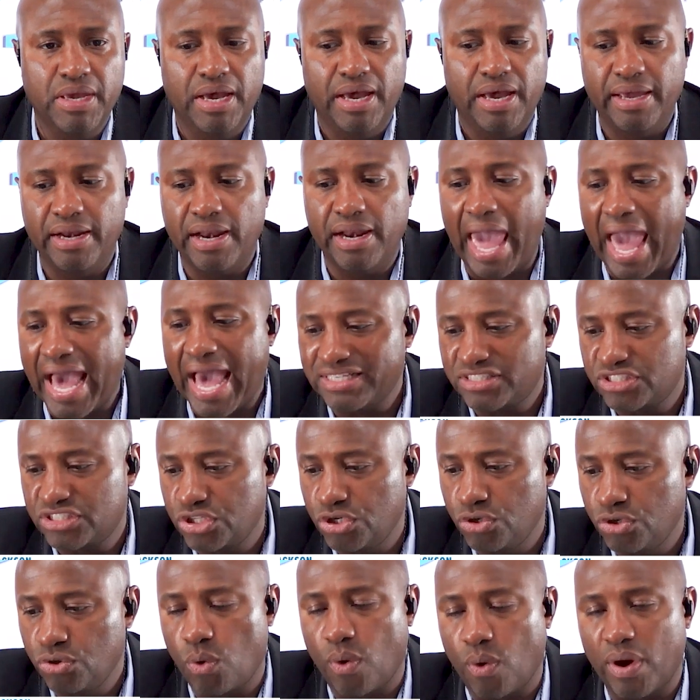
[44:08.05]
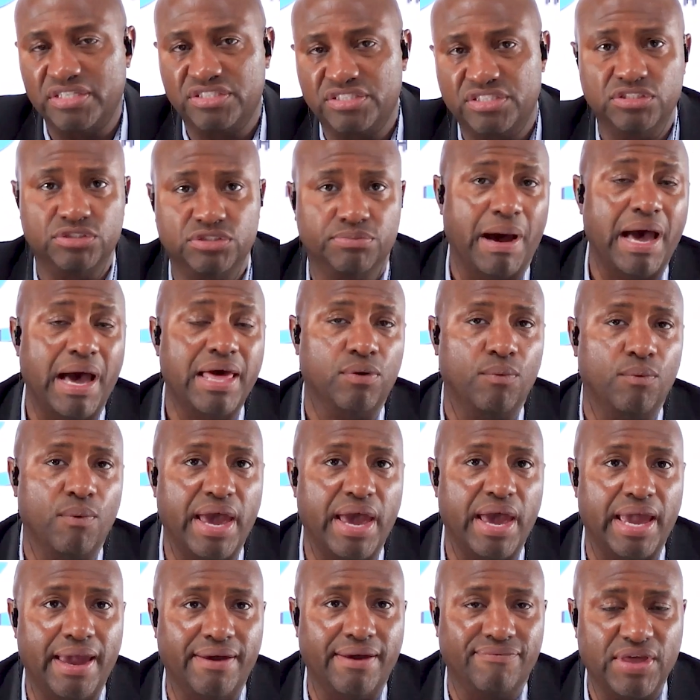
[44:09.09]
and asks you questions, by the
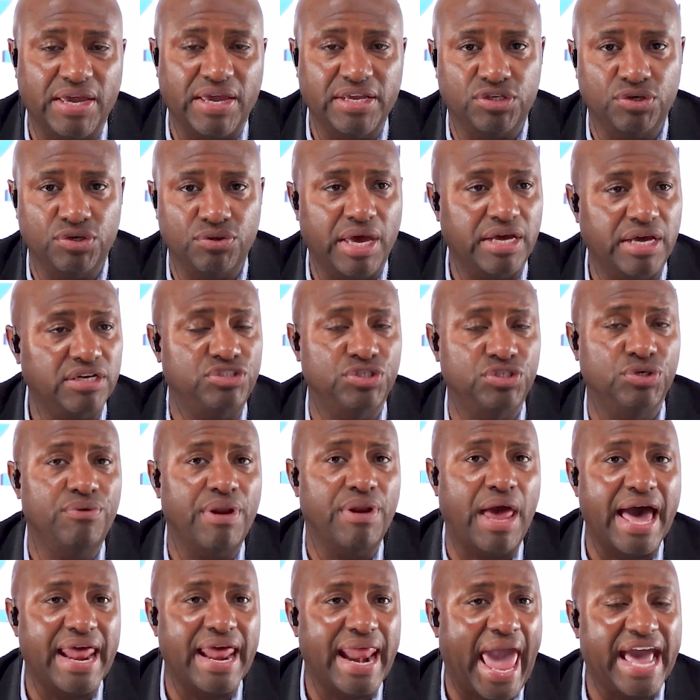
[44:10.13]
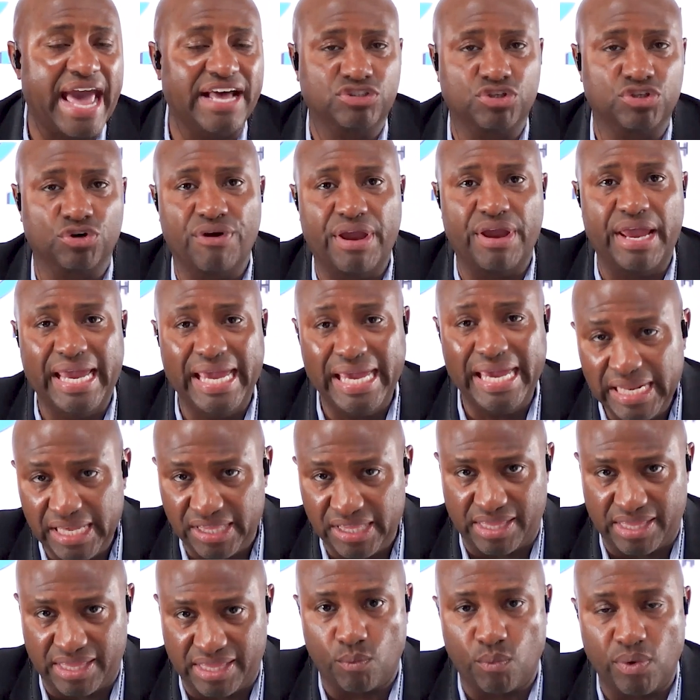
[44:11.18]
way, if they do that, do not answer
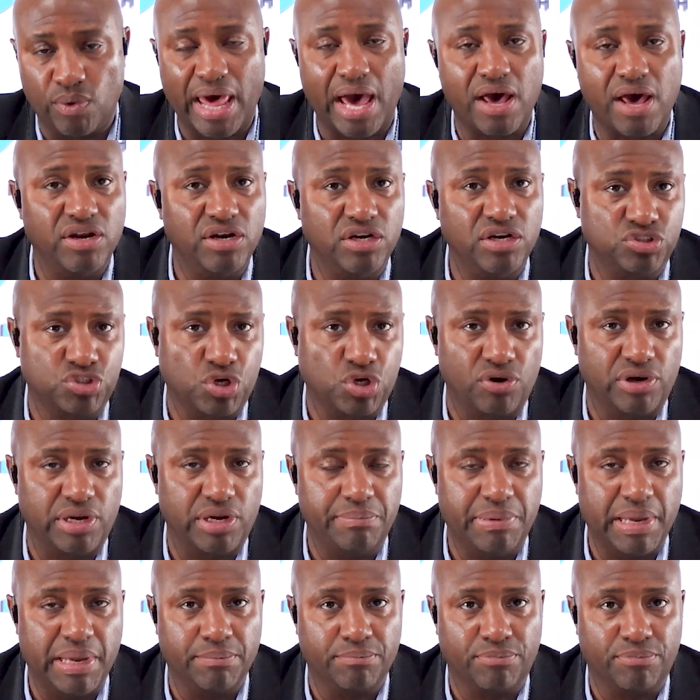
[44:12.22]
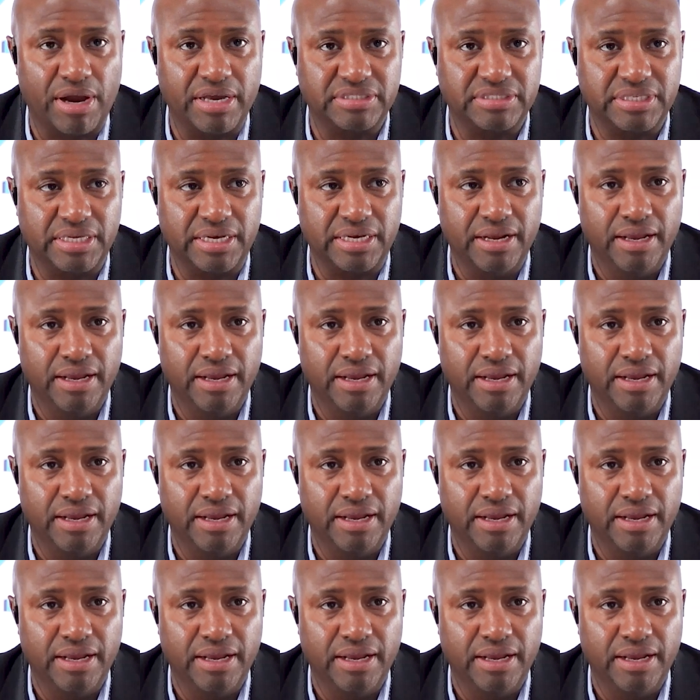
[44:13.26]
anything without an attorney being present.